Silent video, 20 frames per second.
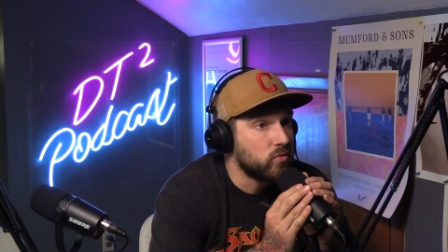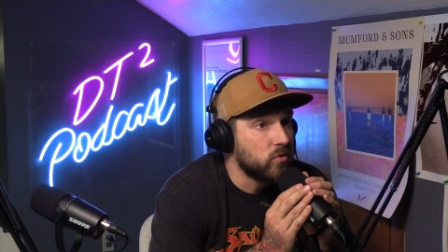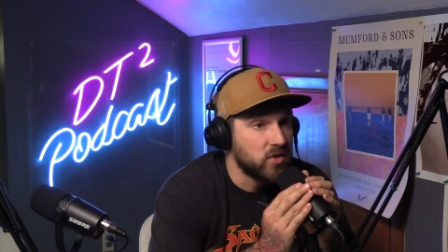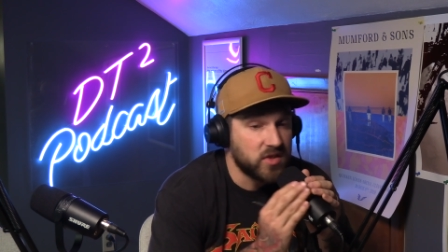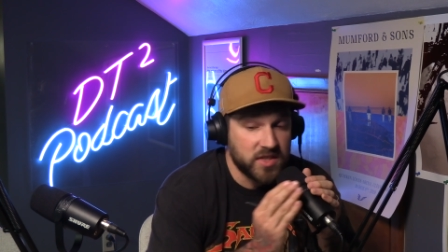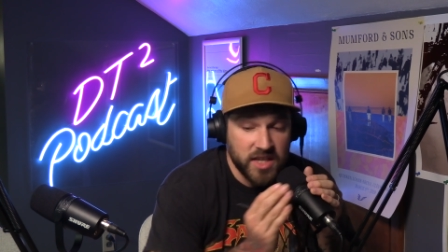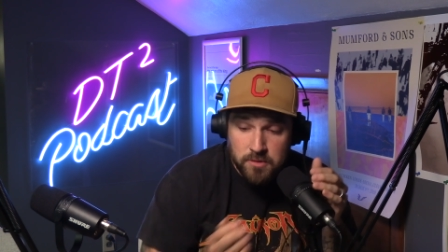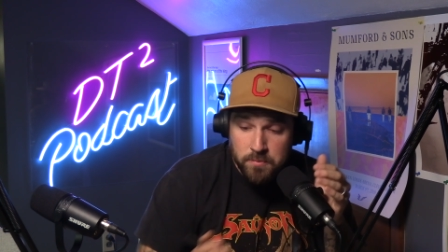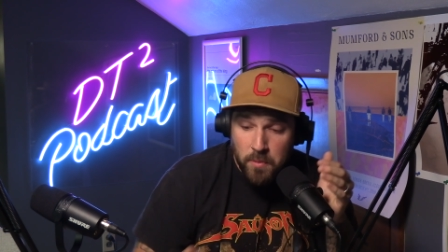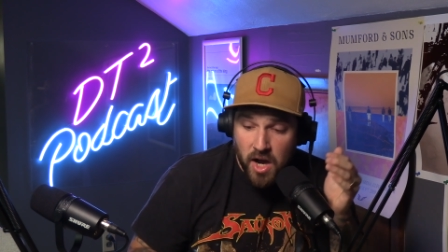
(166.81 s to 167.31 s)

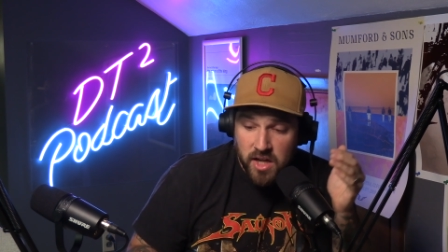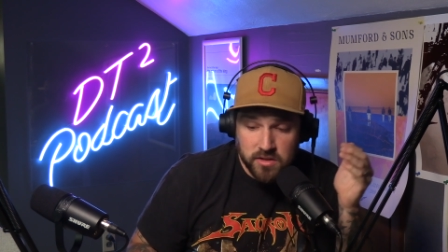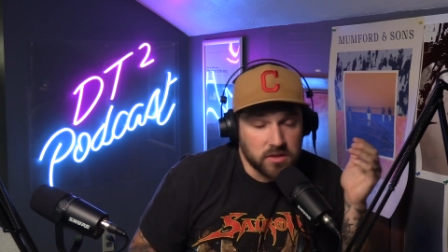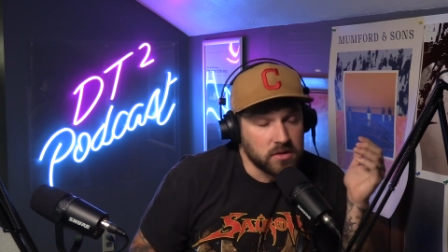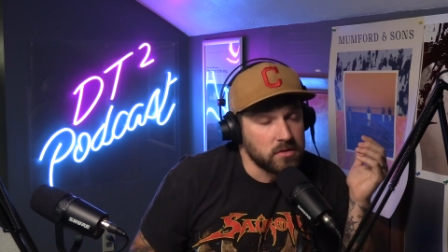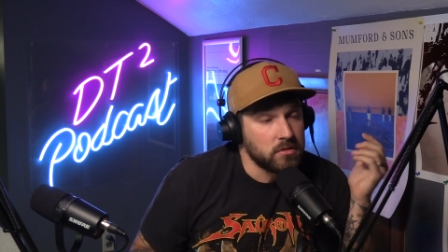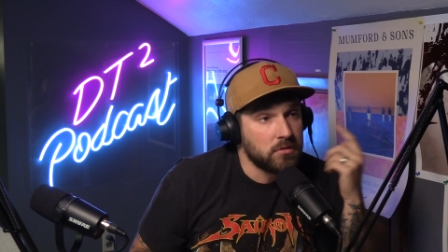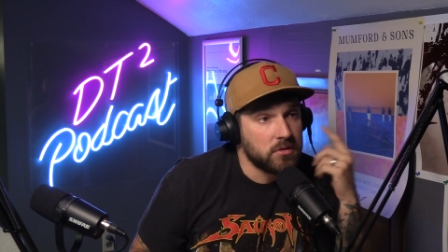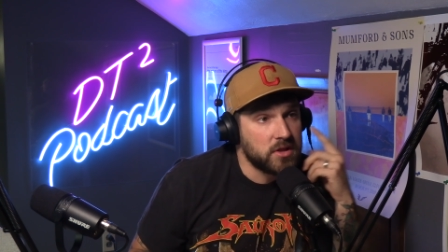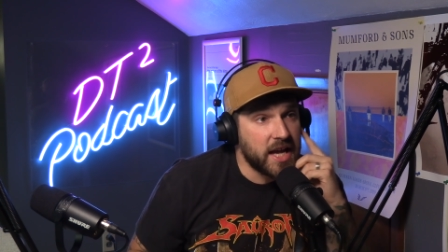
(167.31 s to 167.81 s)
Six
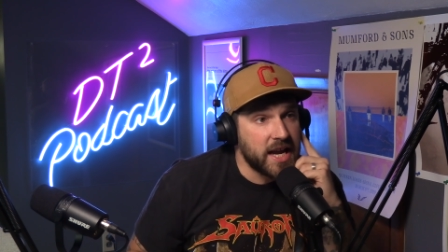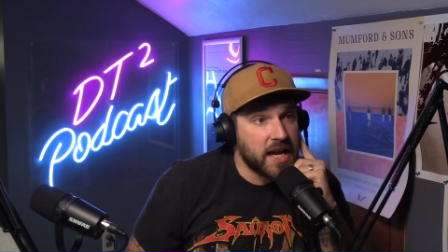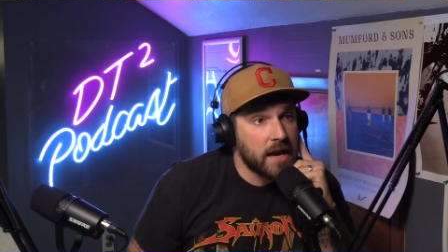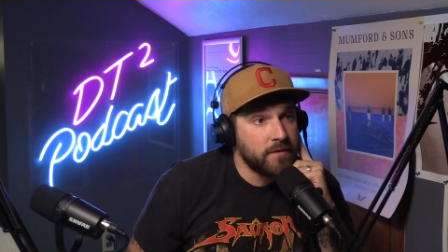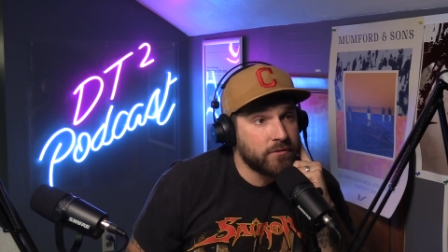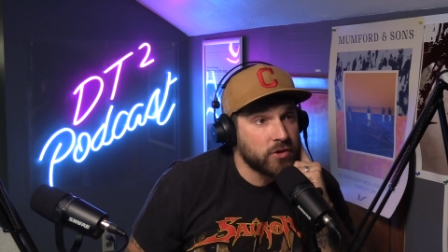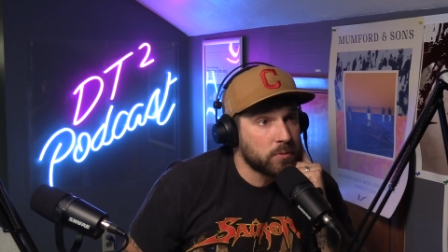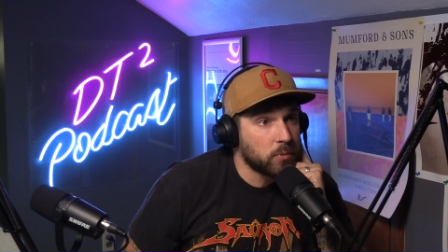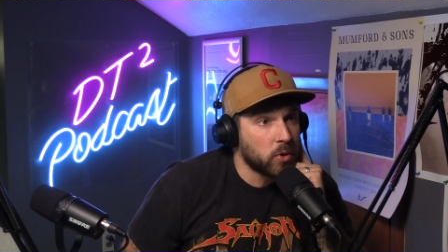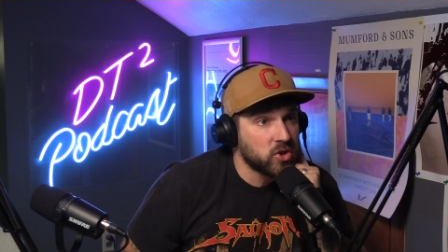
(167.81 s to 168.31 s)
months. They
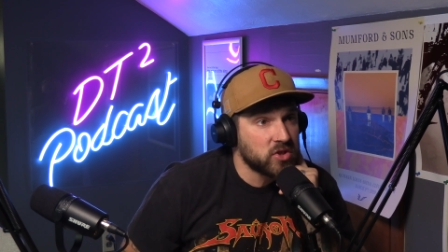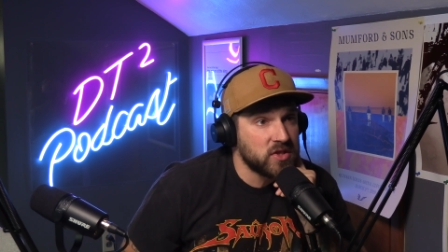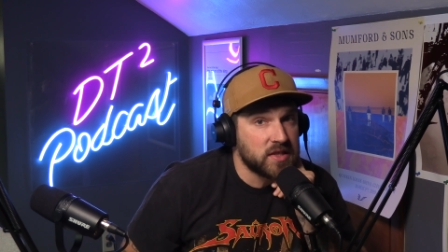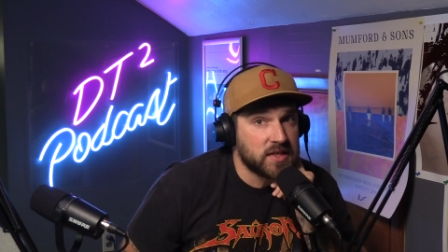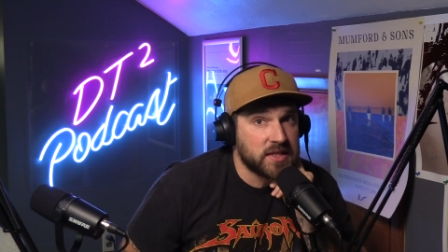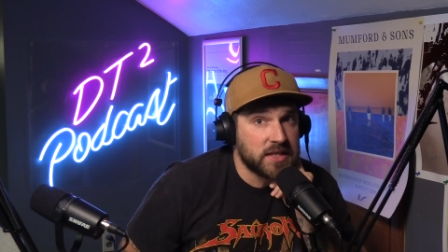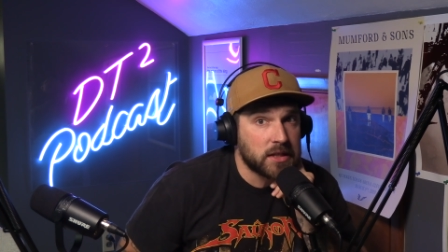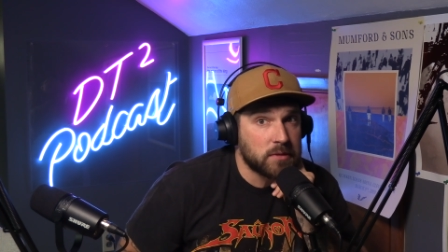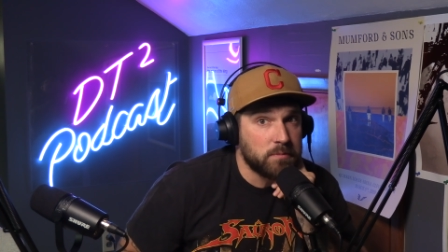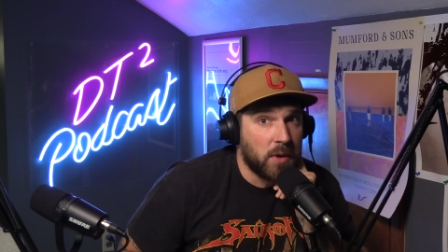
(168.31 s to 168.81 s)
gave yeah. this person
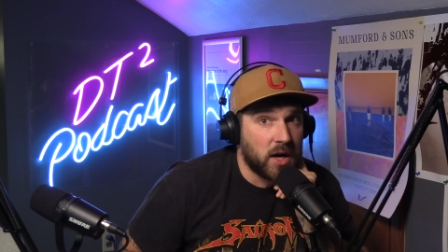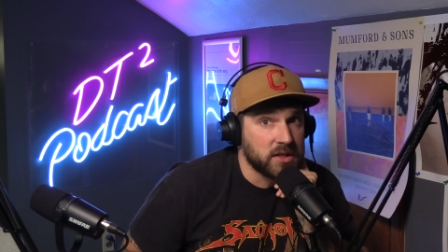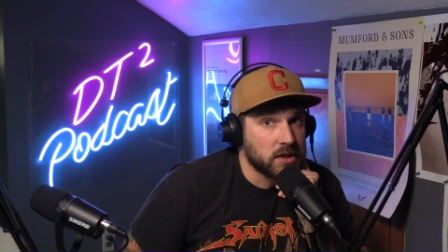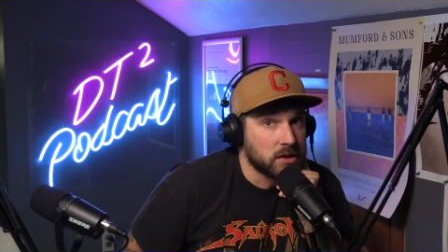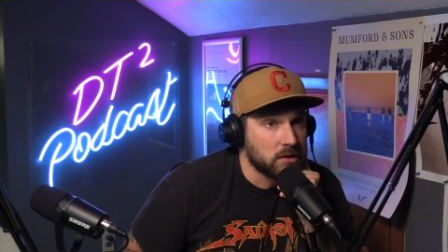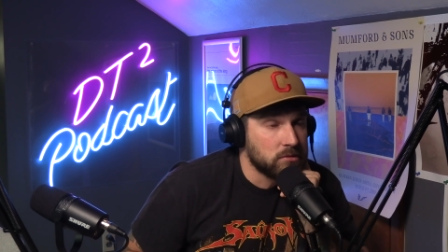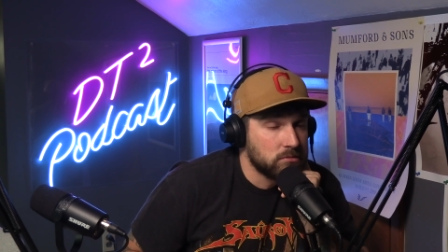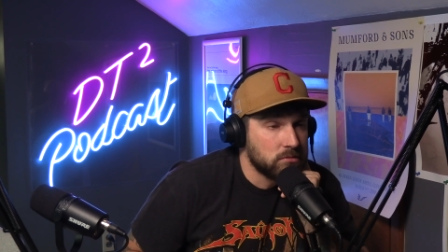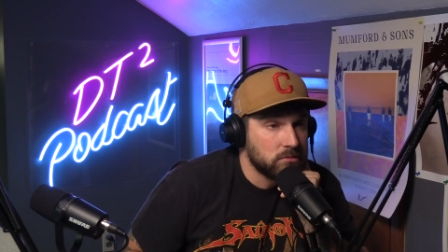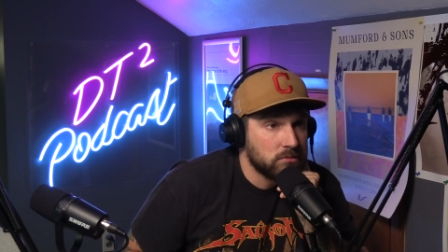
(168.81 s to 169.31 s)
six
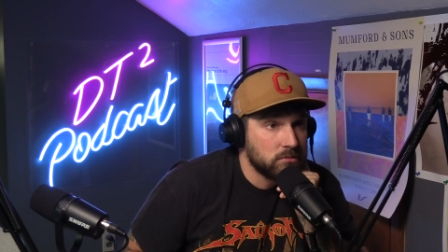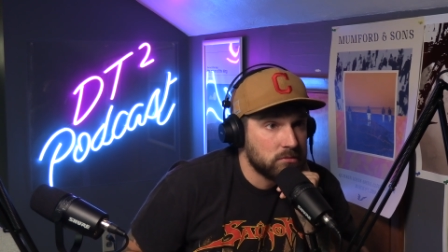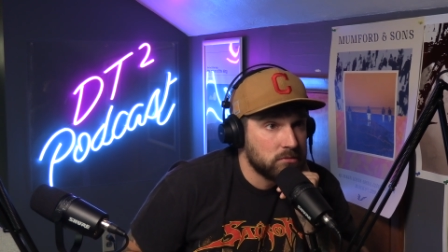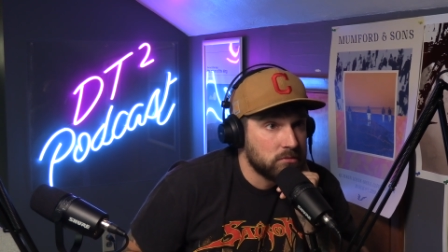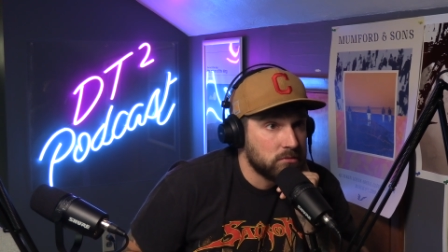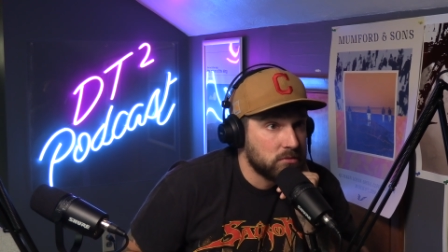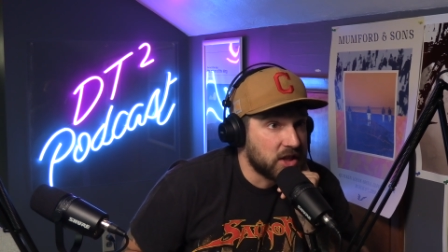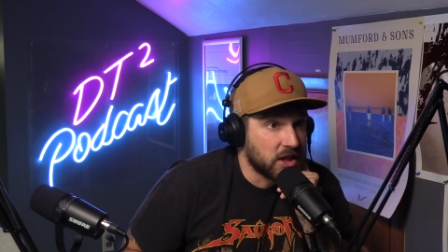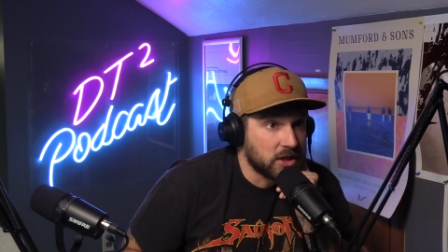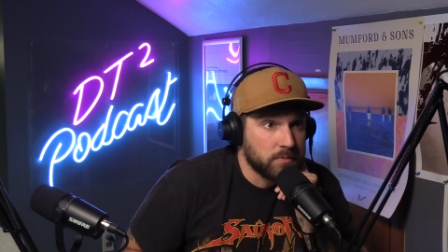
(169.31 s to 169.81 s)
months,
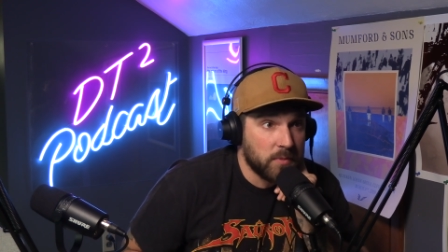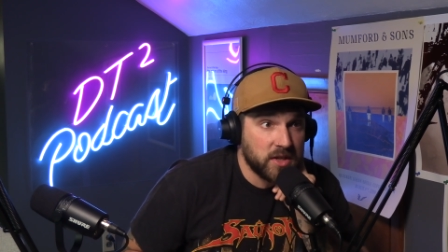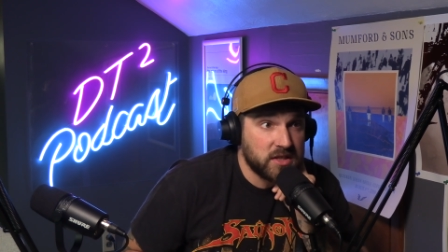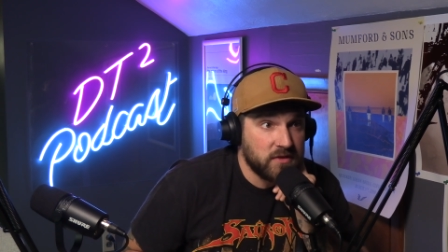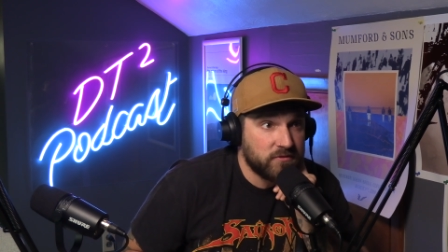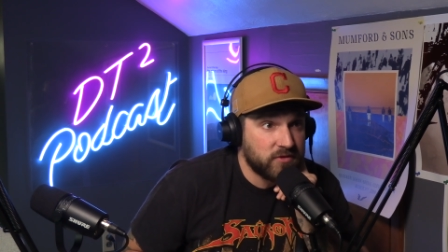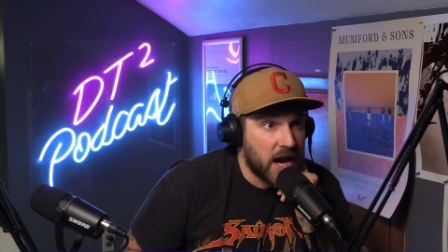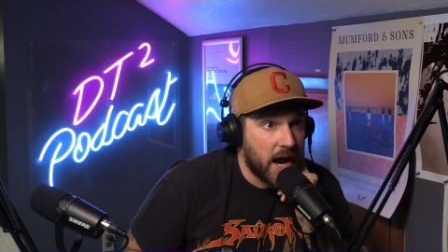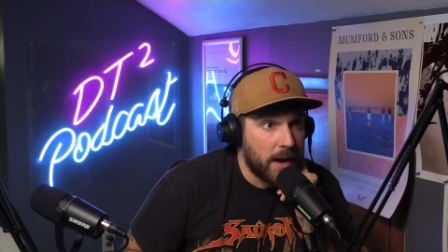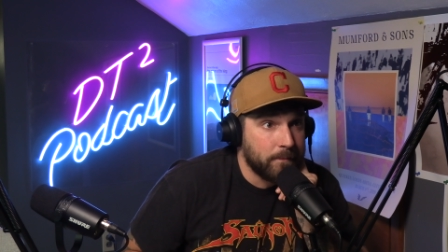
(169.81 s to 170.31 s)
six
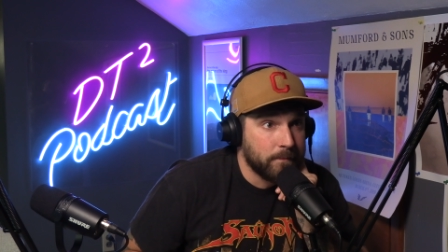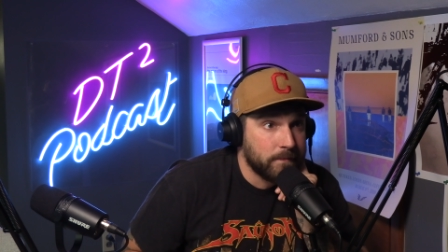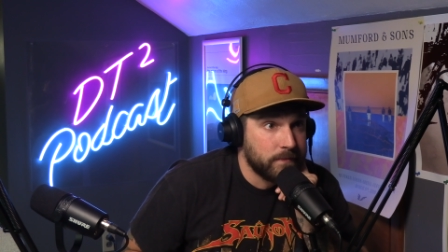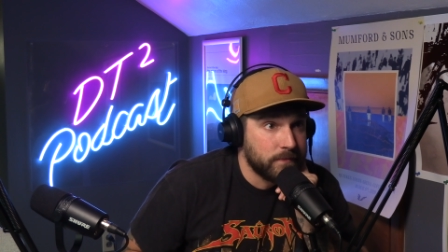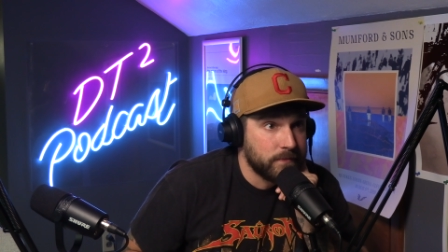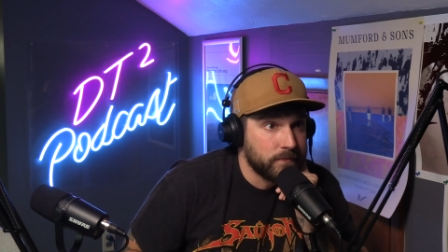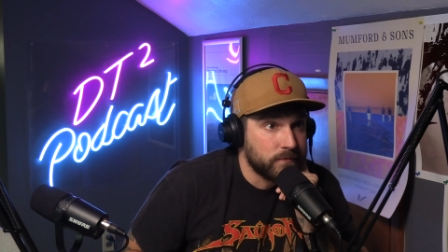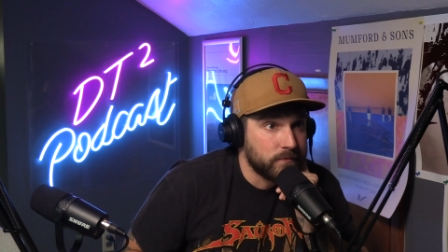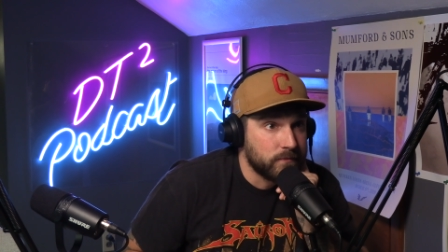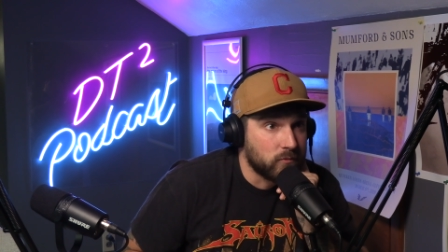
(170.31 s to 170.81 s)
months of time,
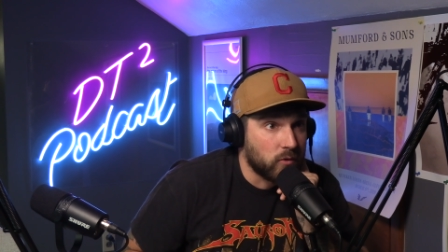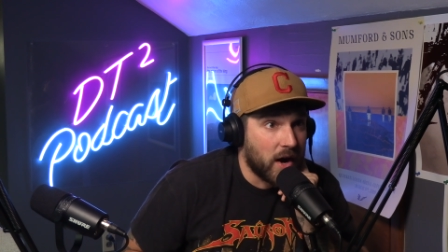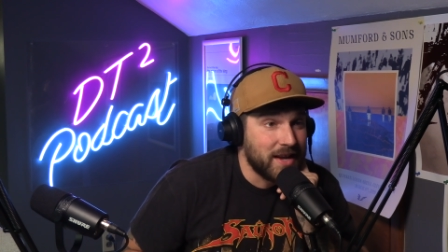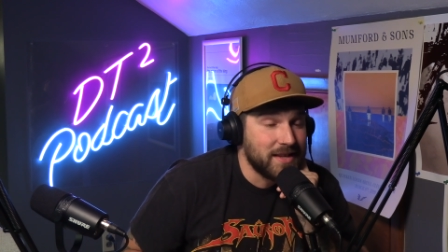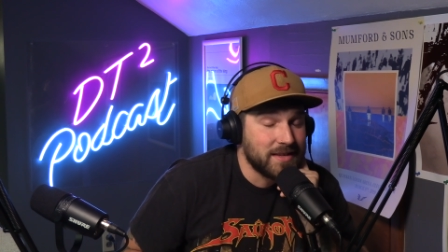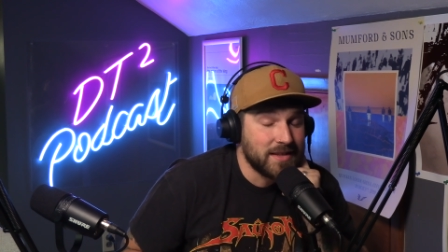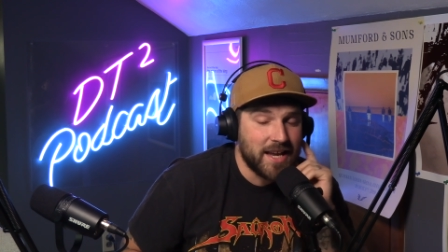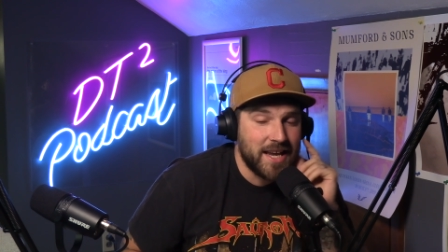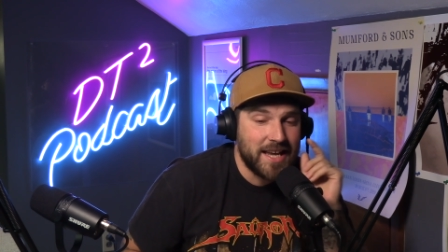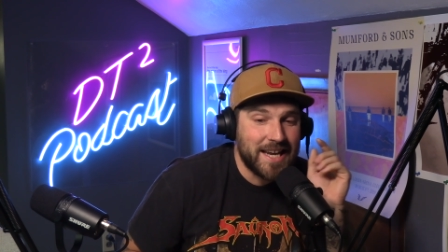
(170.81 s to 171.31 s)
mm-hmm. right?